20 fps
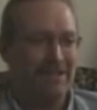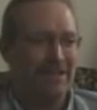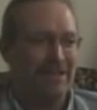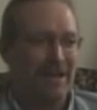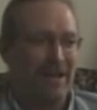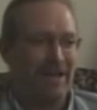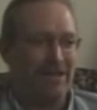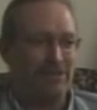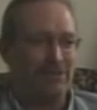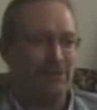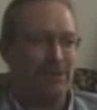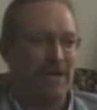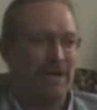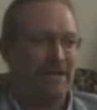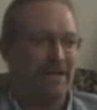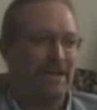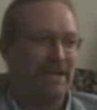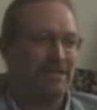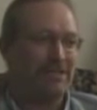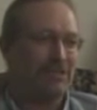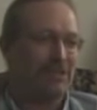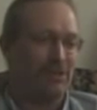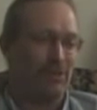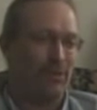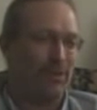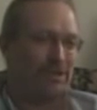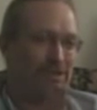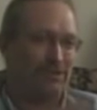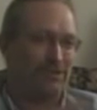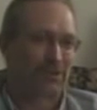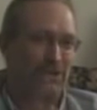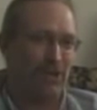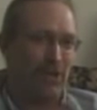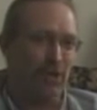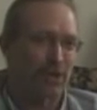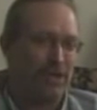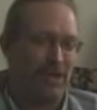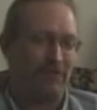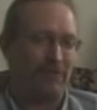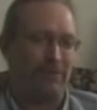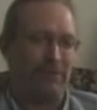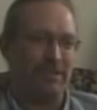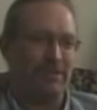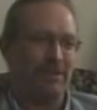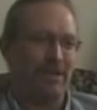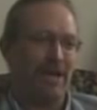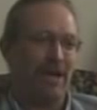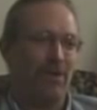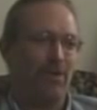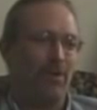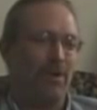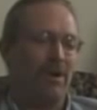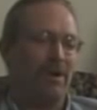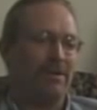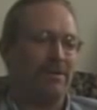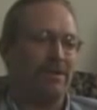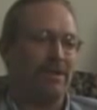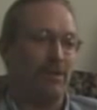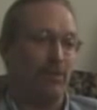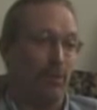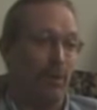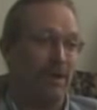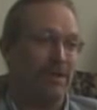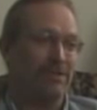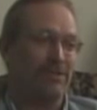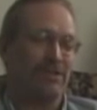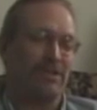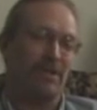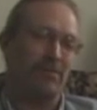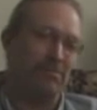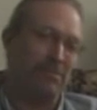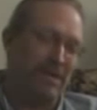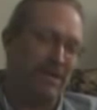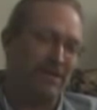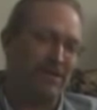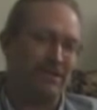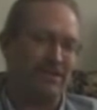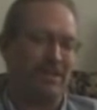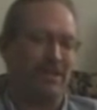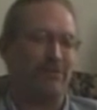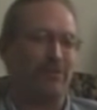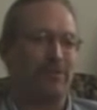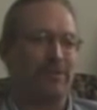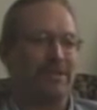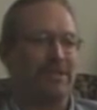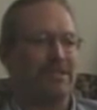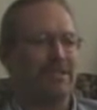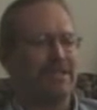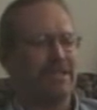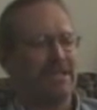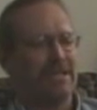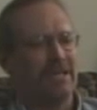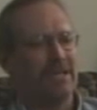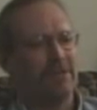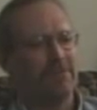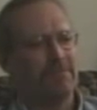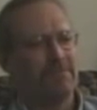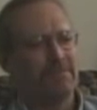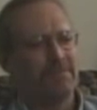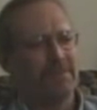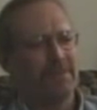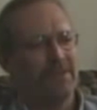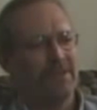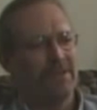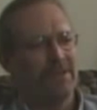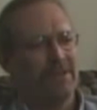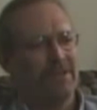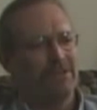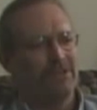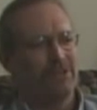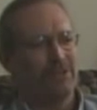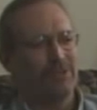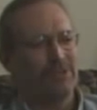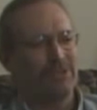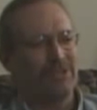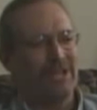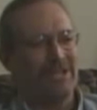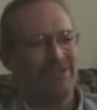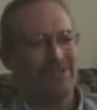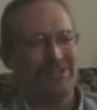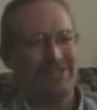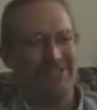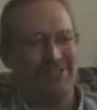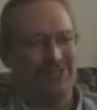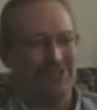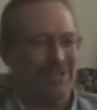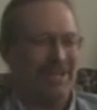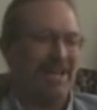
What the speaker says: I do not ask at once for no government, I want at once a better government. So it's not that he's an